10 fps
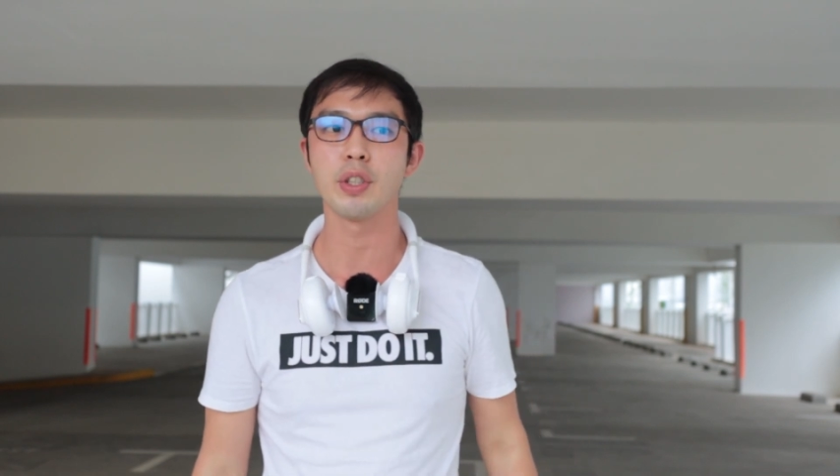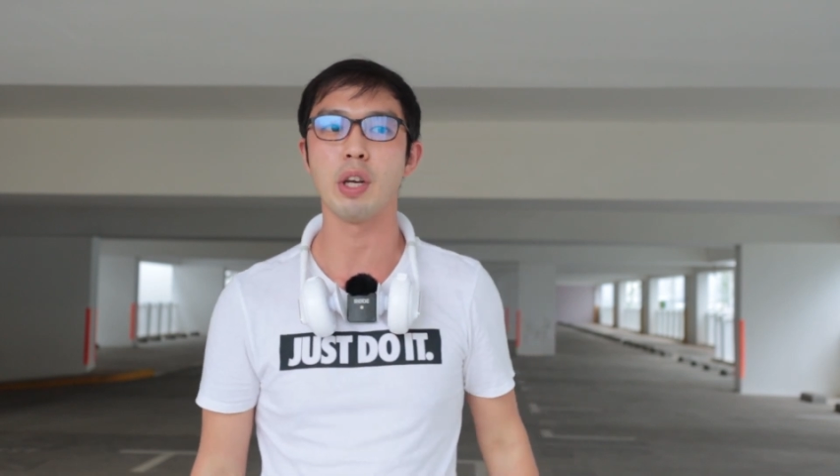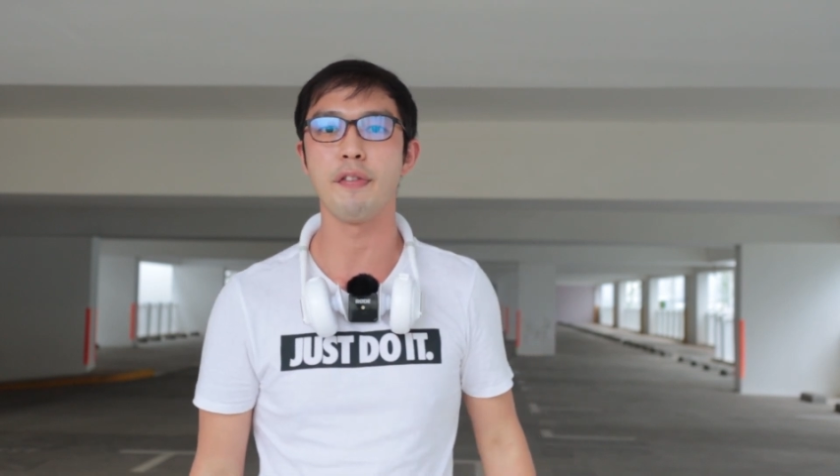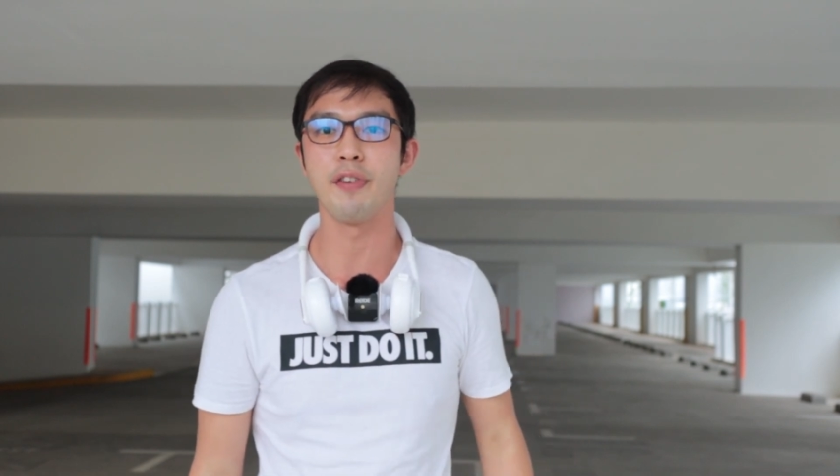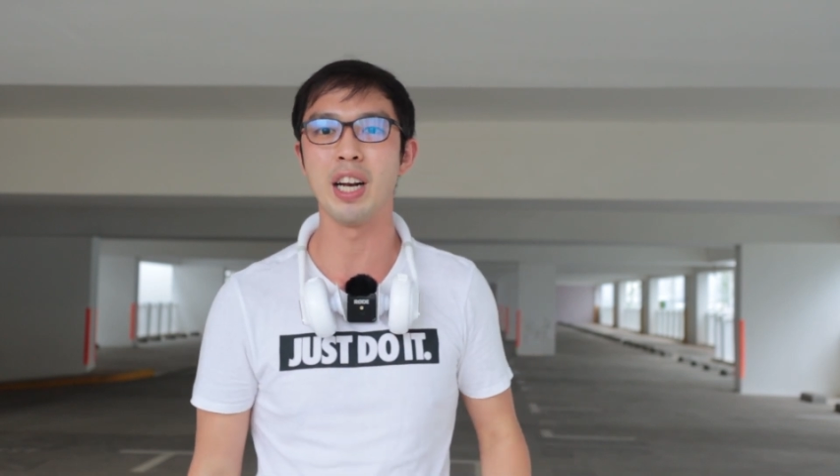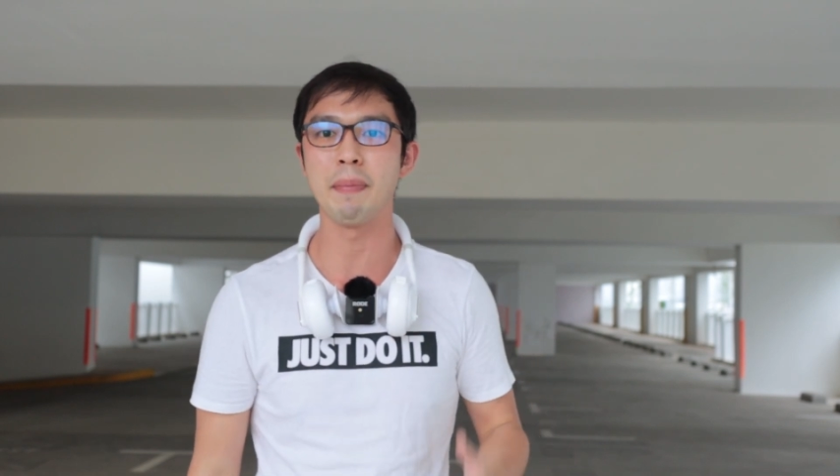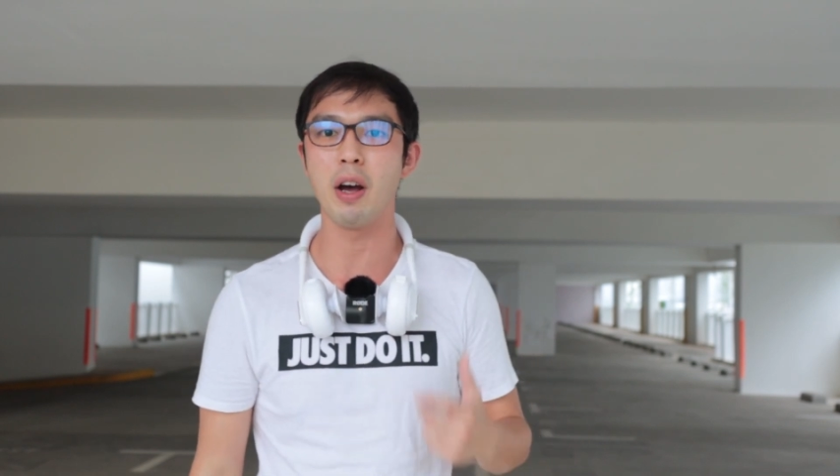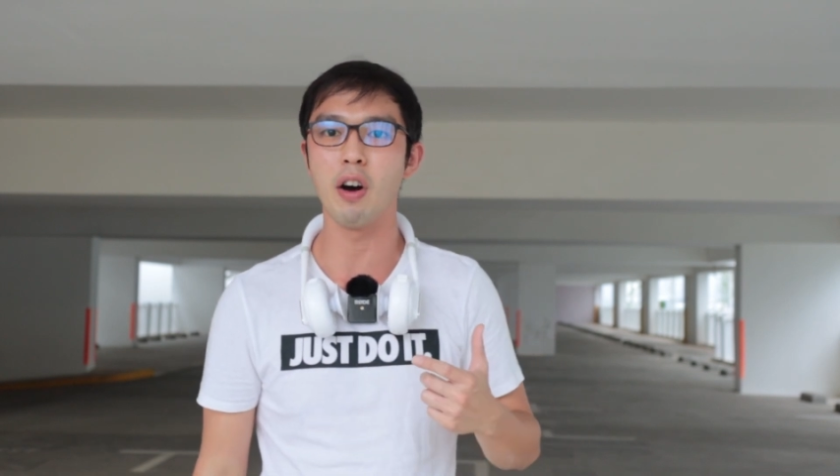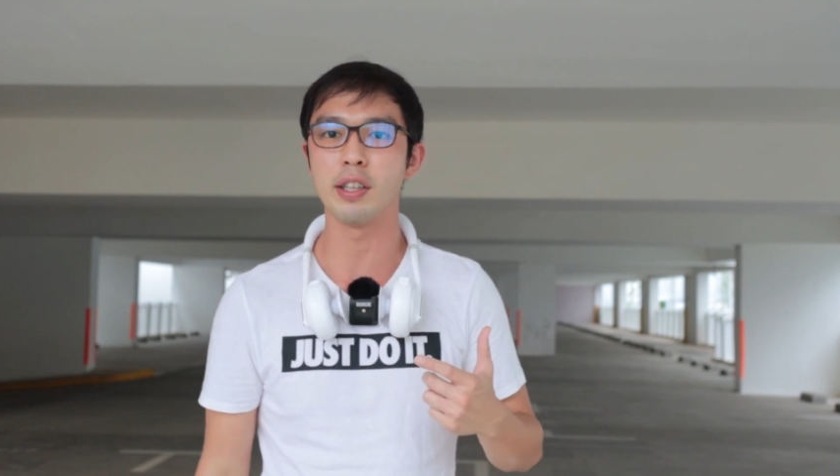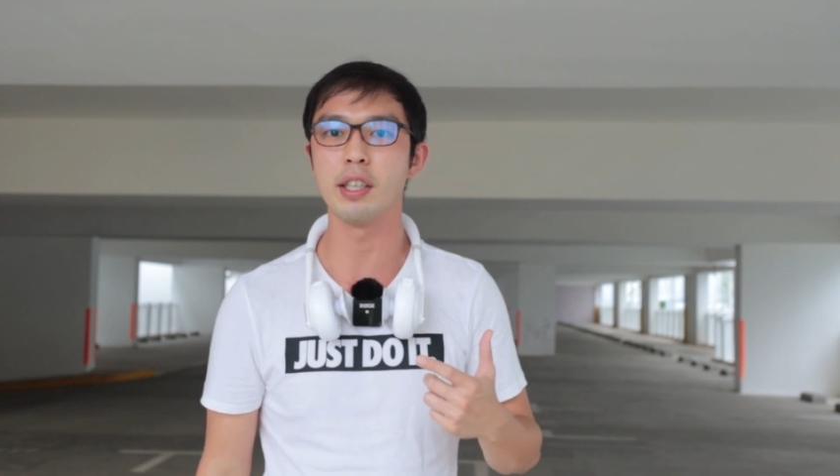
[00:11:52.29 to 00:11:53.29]
So if you're feeling a bit
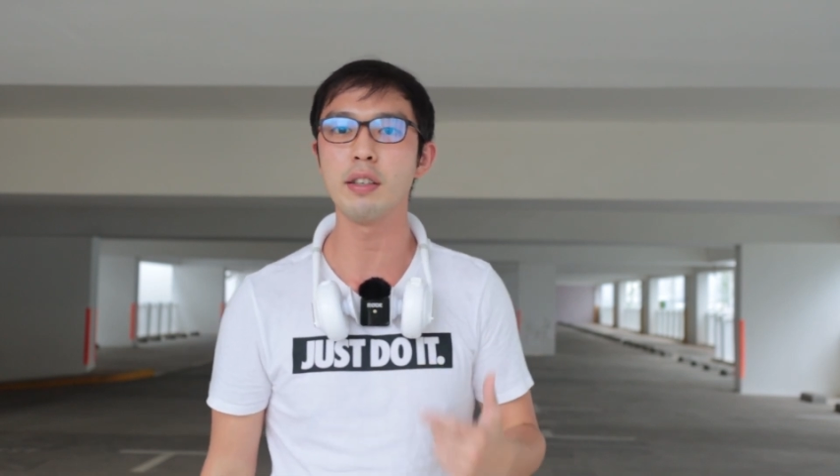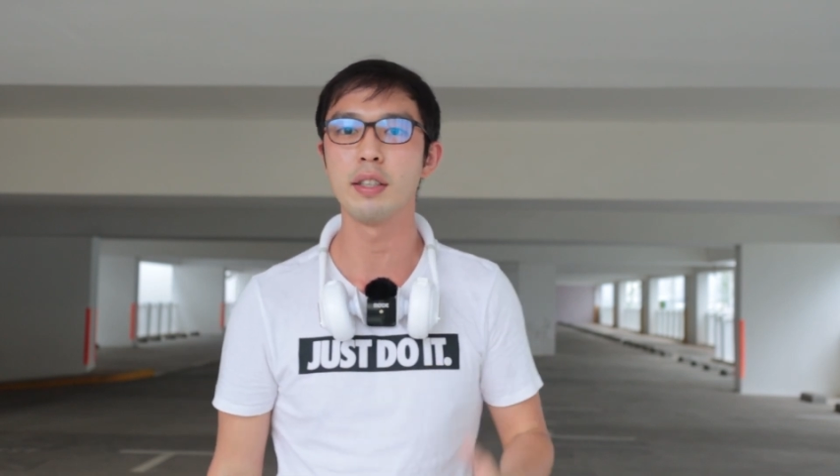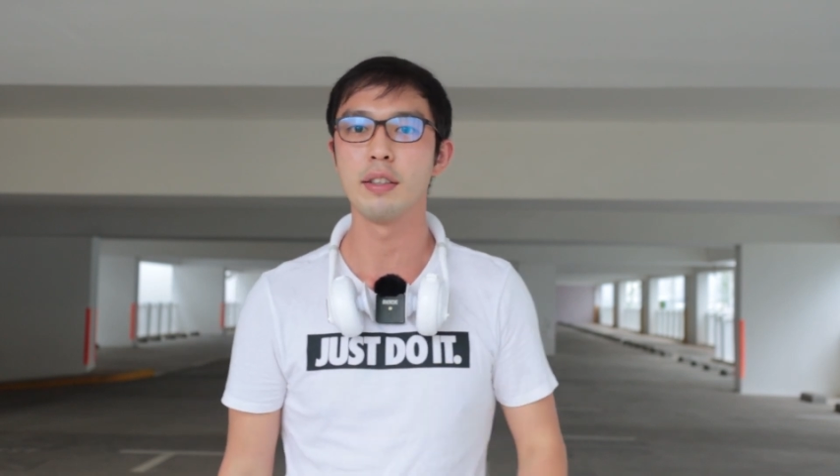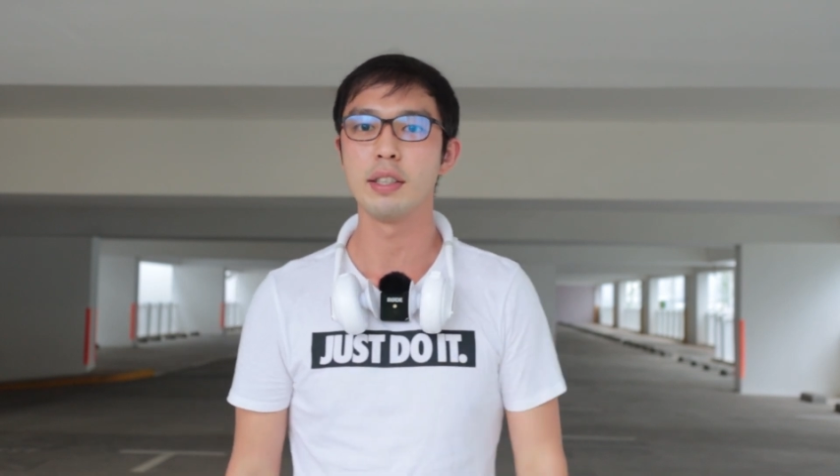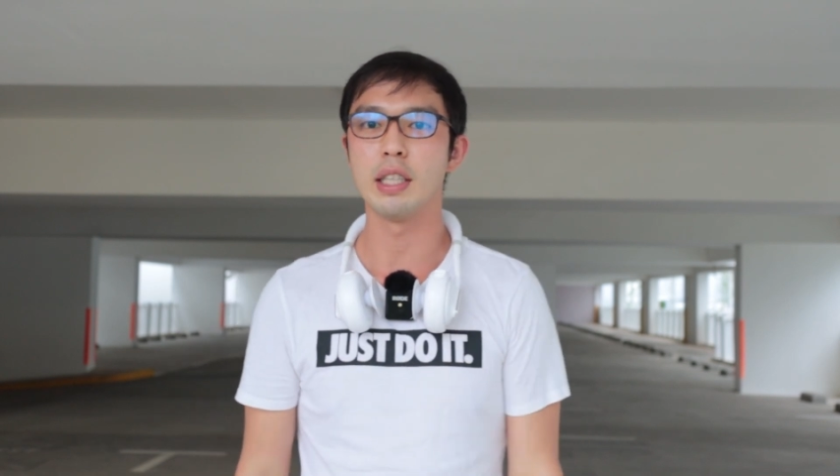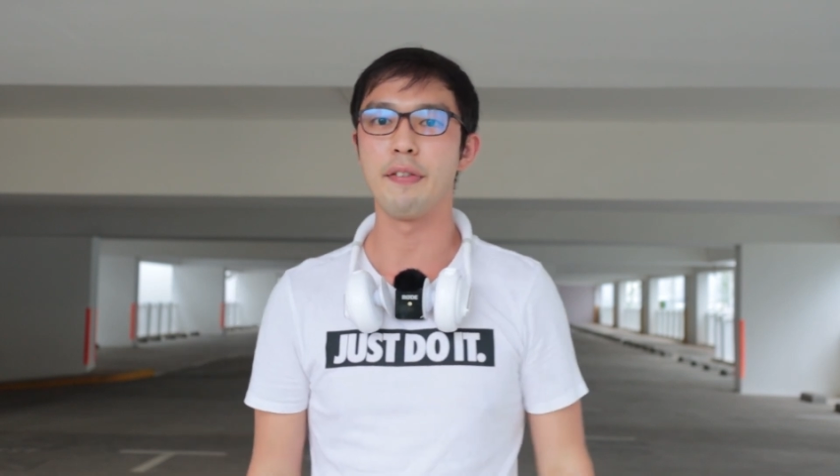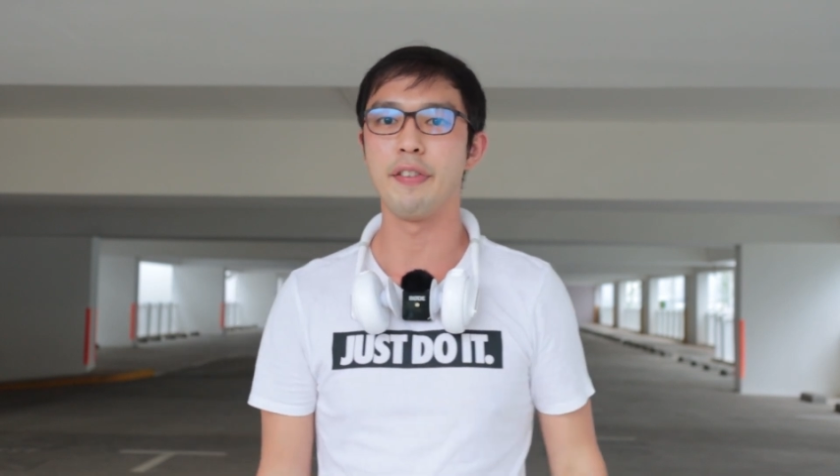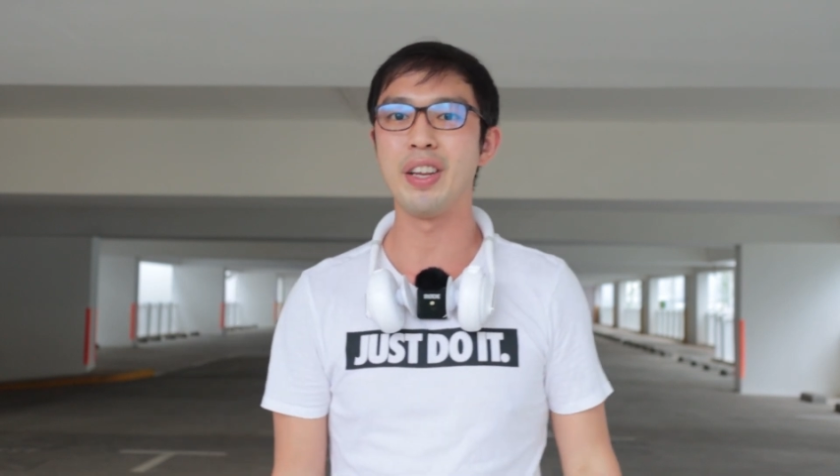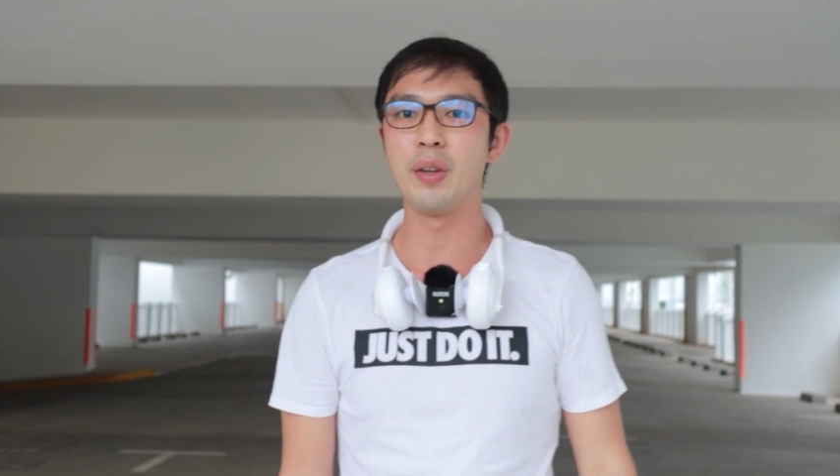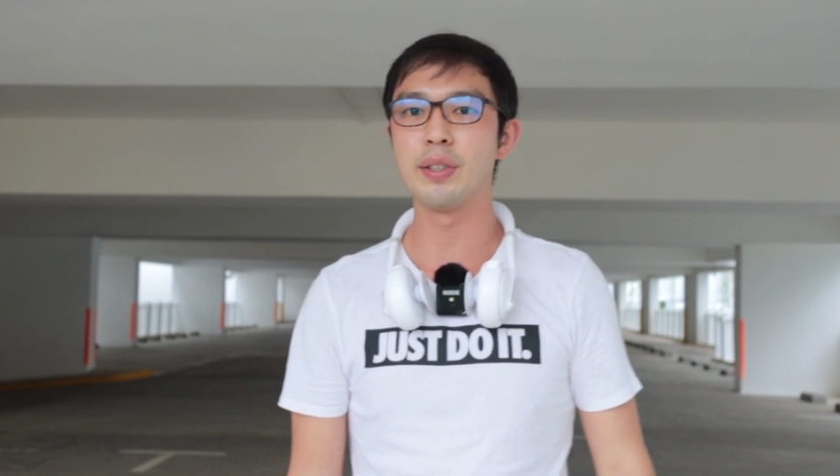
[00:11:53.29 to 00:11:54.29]
hotter,
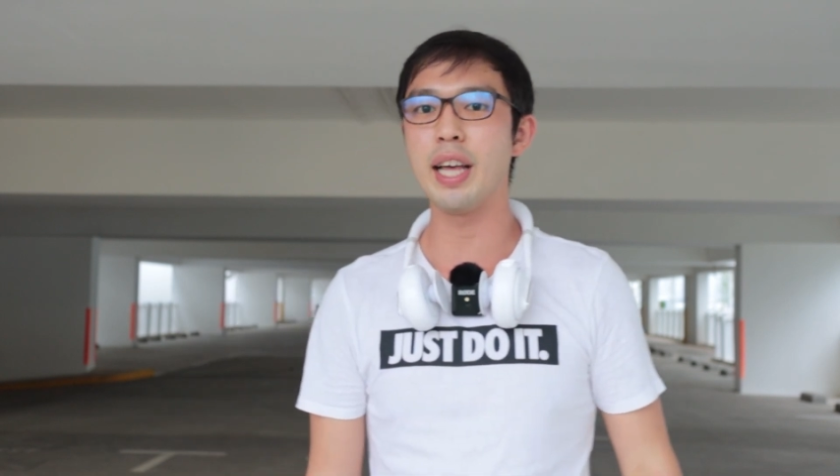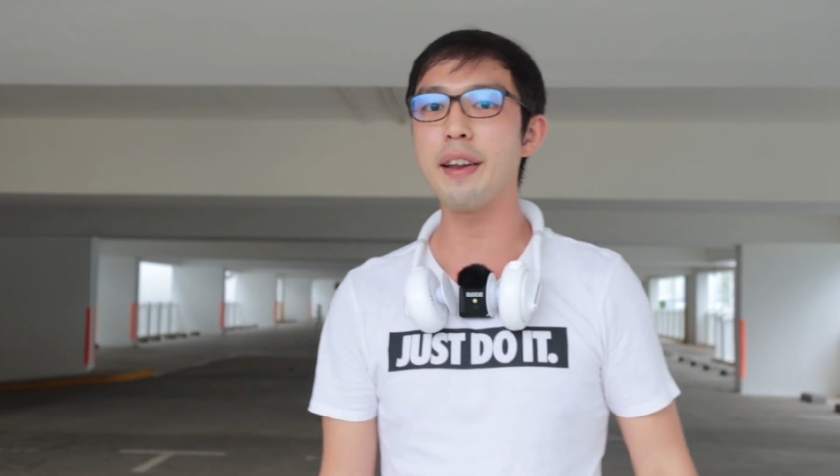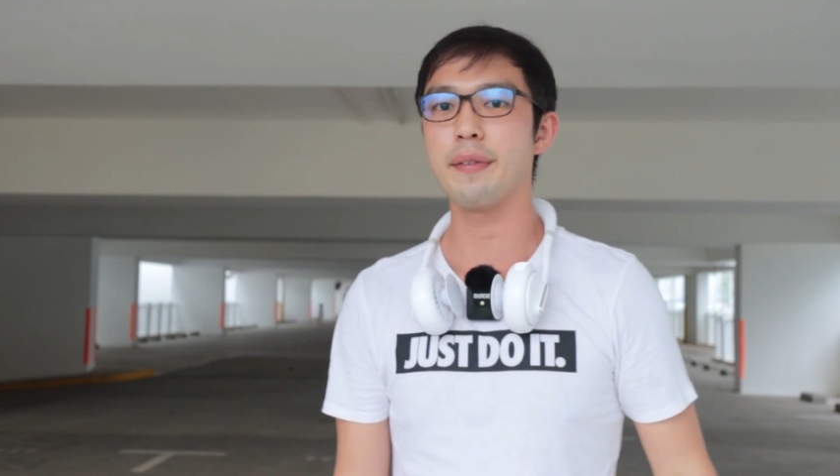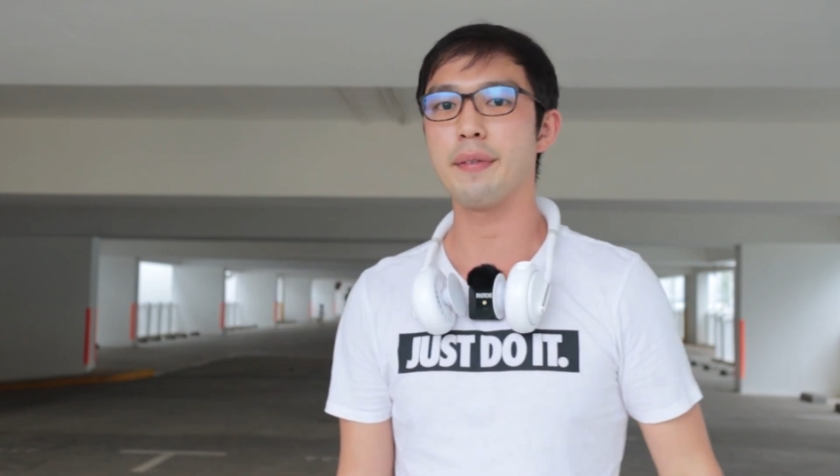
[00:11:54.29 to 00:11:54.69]
definitely use that.